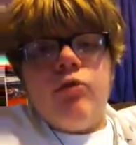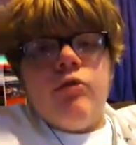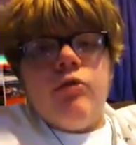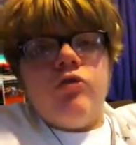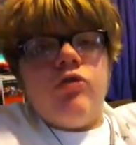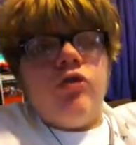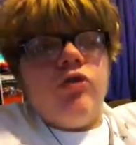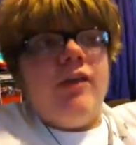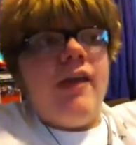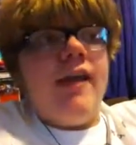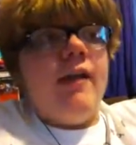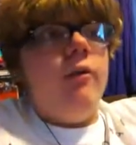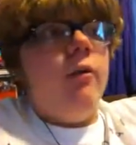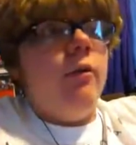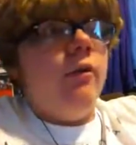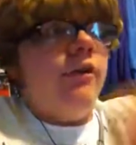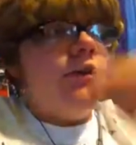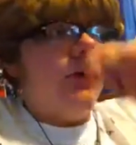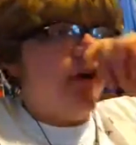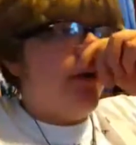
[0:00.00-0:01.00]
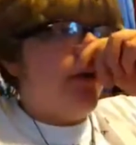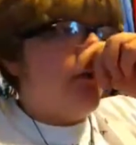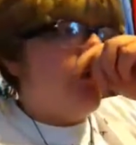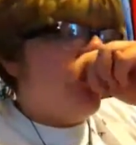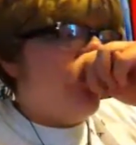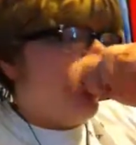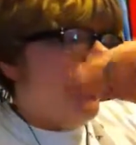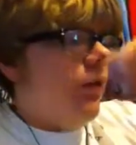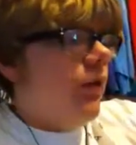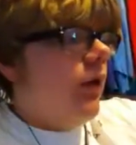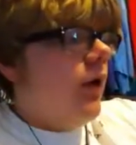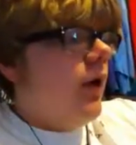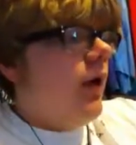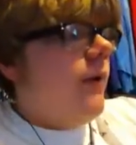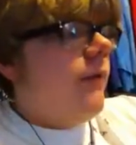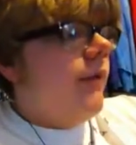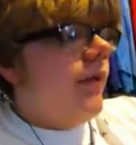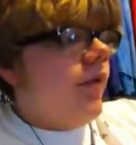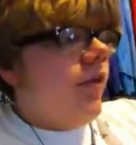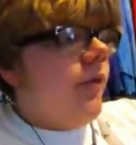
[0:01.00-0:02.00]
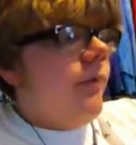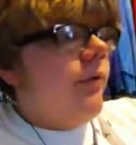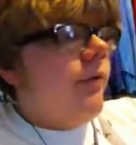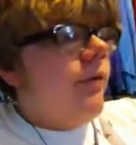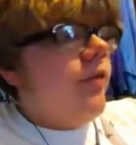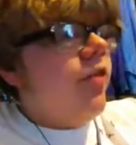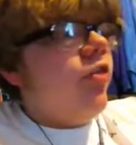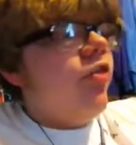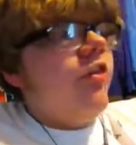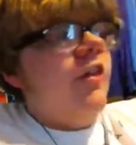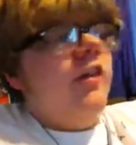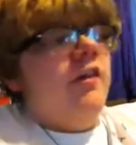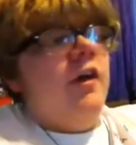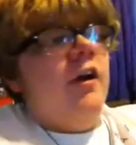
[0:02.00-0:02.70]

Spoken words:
which is likely what they're going to do, because they put Cena on